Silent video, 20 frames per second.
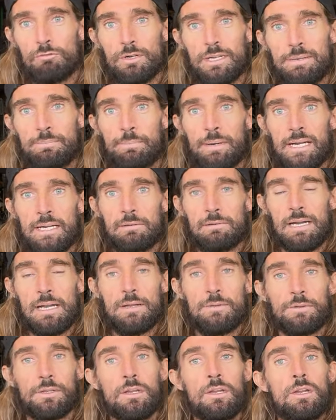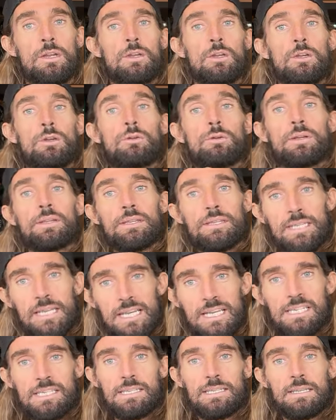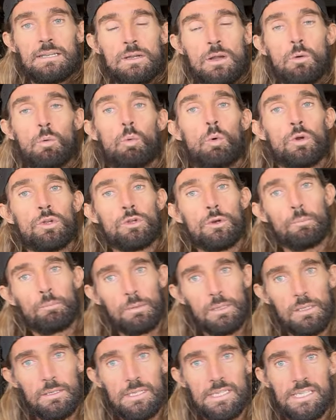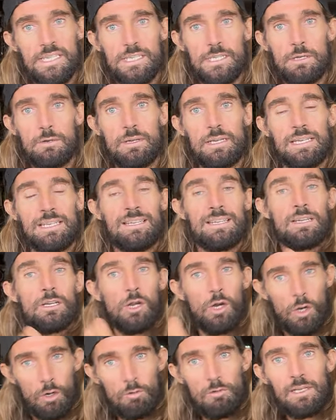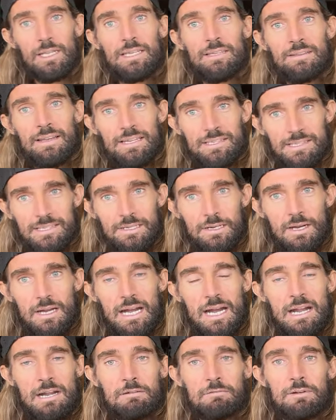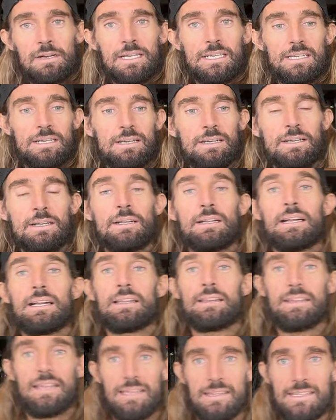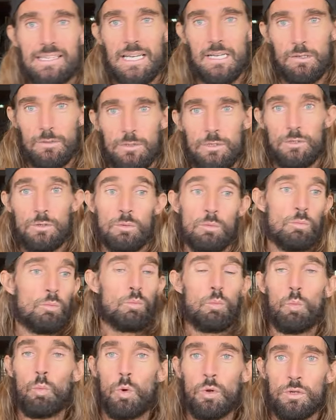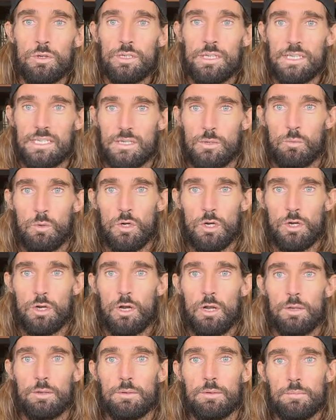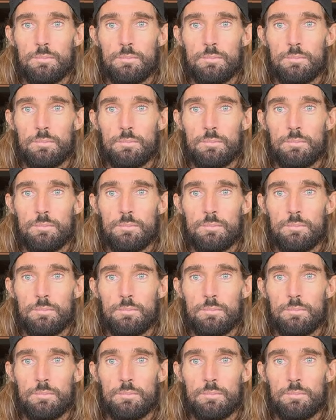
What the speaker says: running background, who can test what your blood is doing, correlate that to your heart rate, and then tell you what you need to work on.